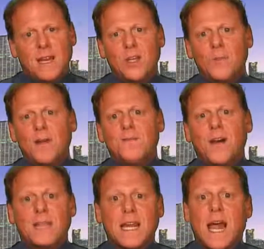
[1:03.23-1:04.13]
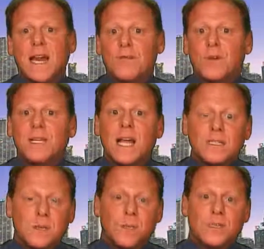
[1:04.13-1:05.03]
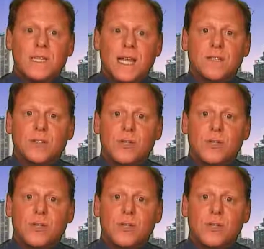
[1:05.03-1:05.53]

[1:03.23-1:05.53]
Now, you may find that not every lesson pertains